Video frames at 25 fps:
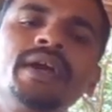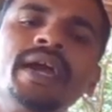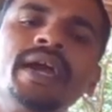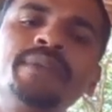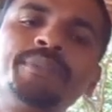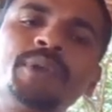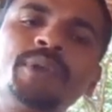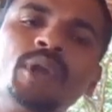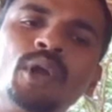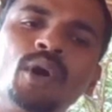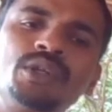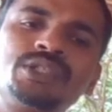
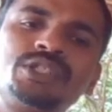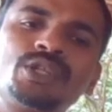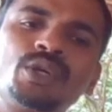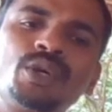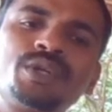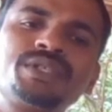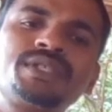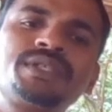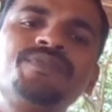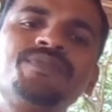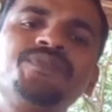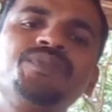Epidote
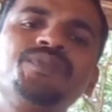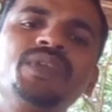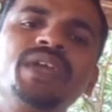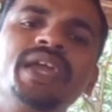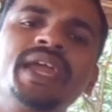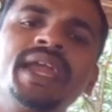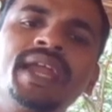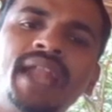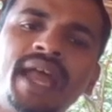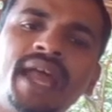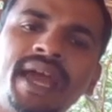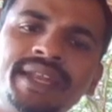shows
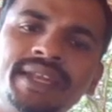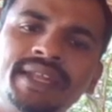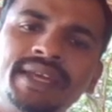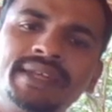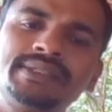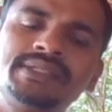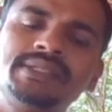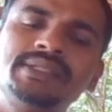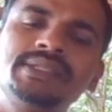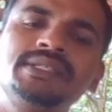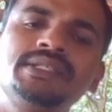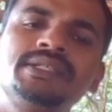inclined
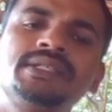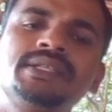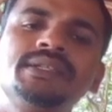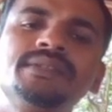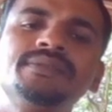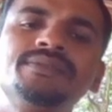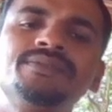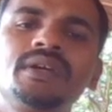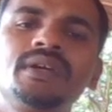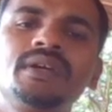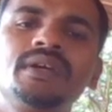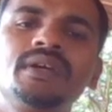
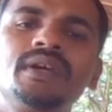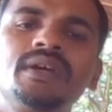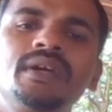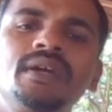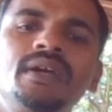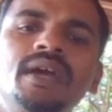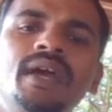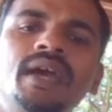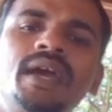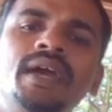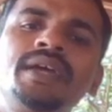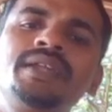extinction
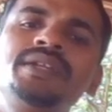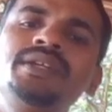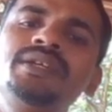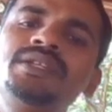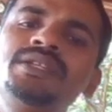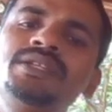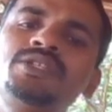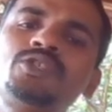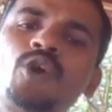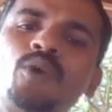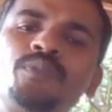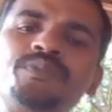and
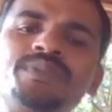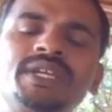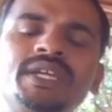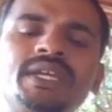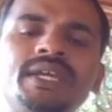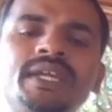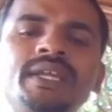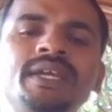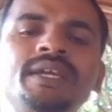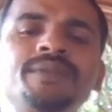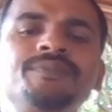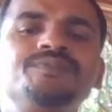it is
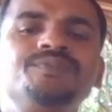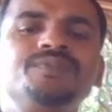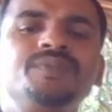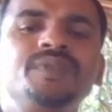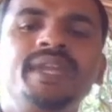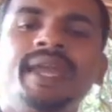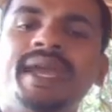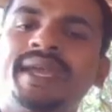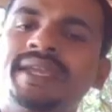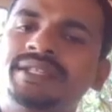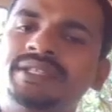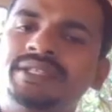optically
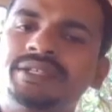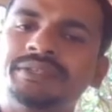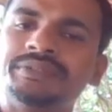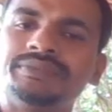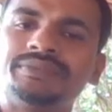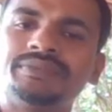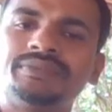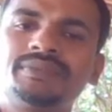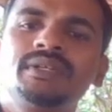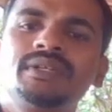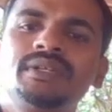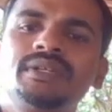
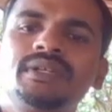negative.